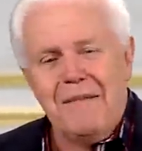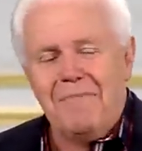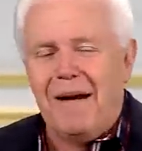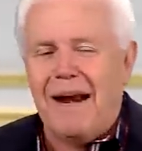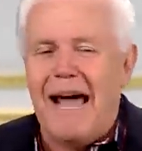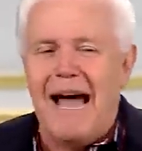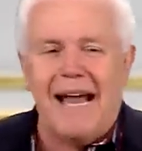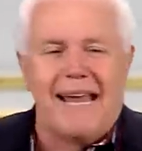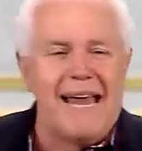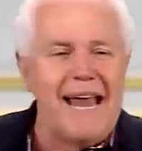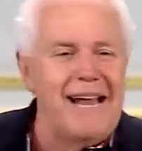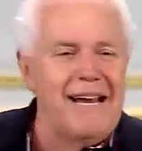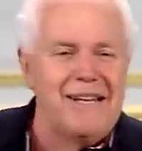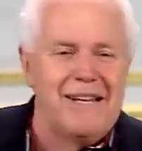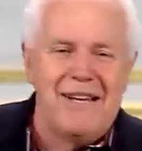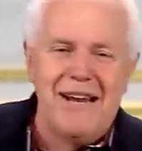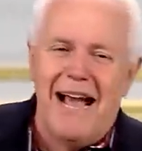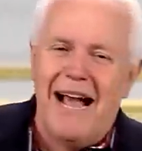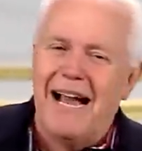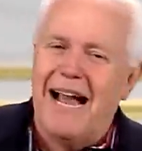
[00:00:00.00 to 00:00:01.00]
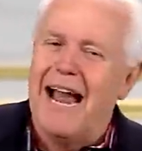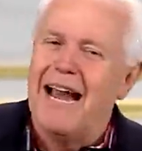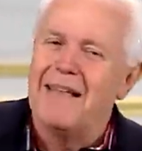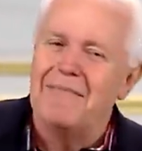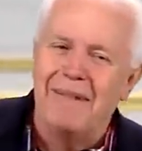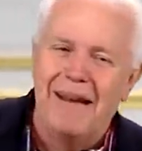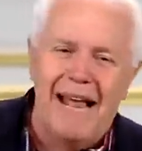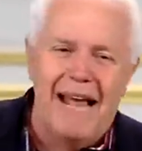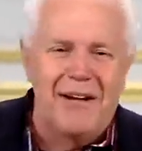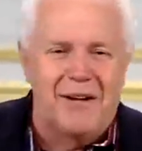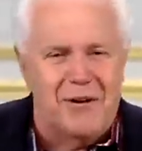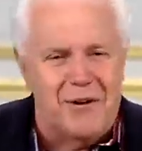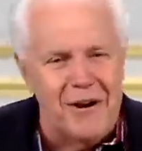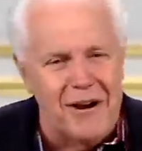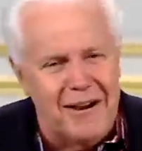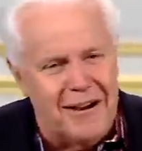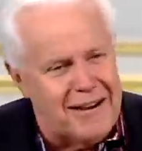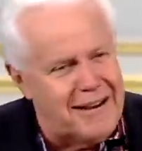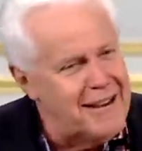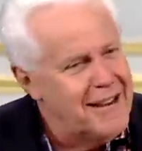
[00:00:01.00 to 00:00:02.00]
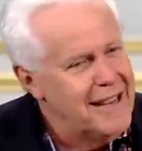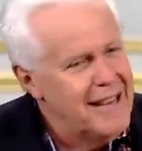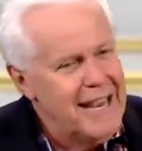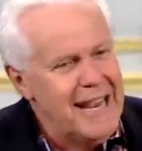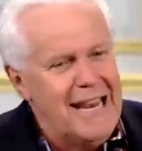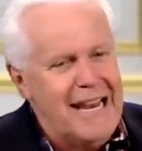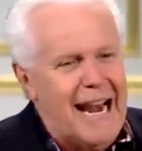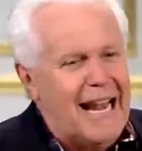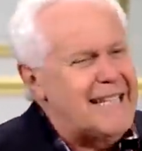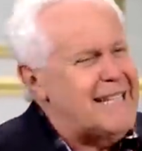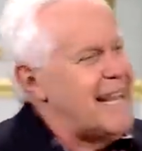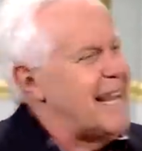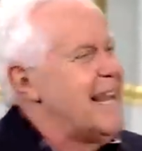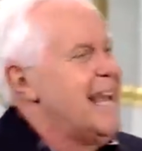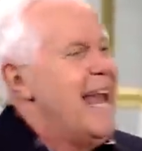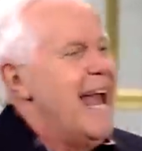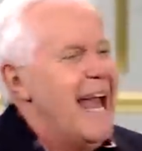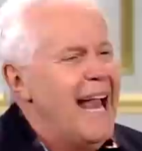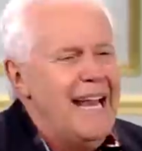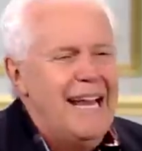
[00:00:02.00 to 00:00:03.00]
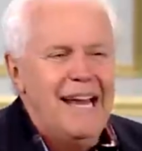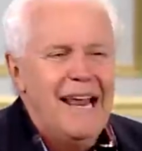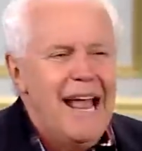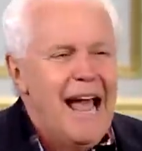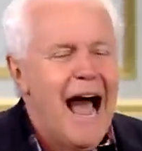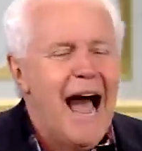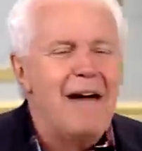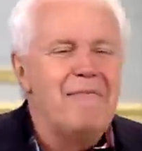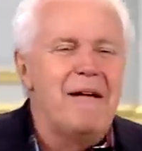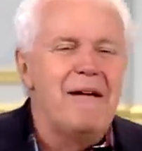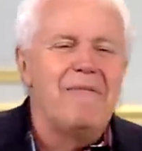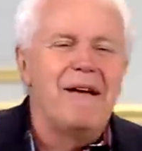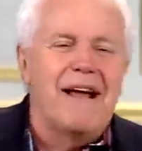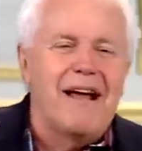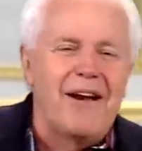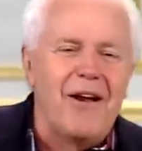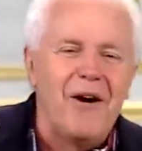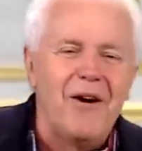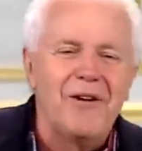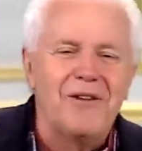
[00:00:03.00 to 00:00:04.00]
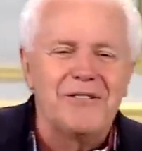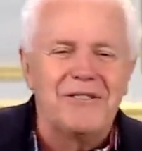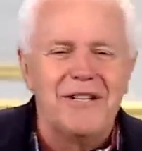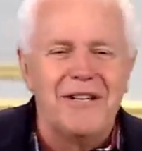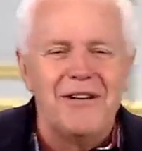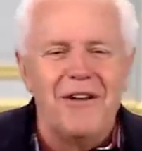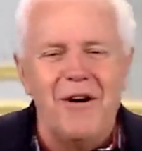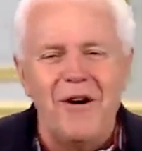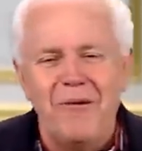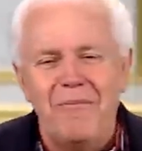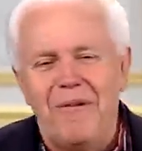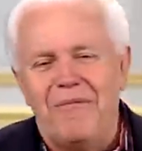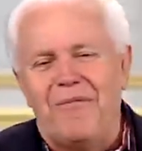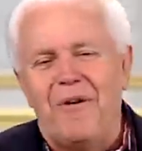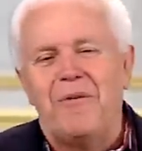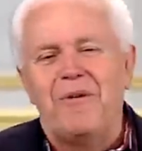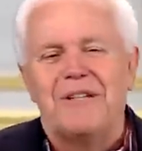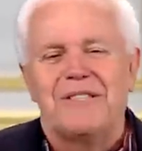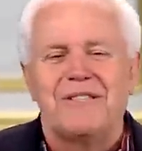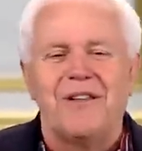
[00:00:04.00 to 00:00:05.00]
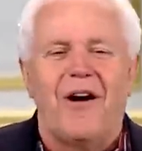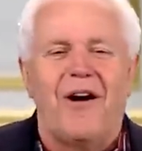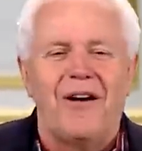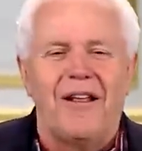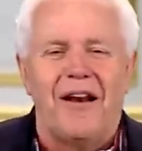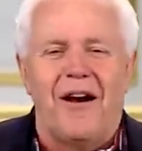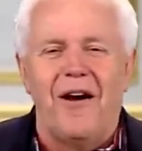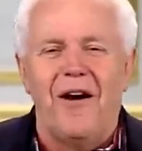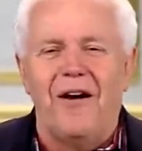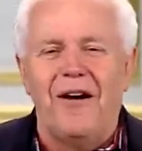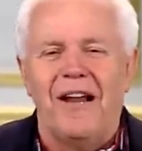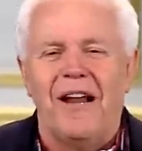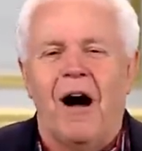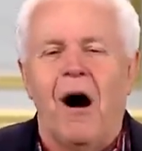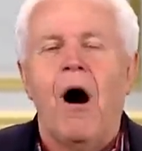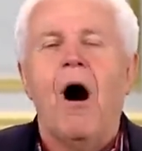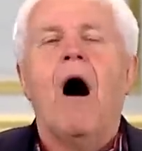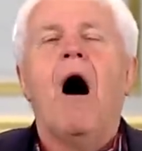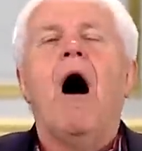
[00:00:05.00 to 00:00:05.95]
But I guarantee you, I got him in that truck. And I said, we closed the door before we started. I heard it.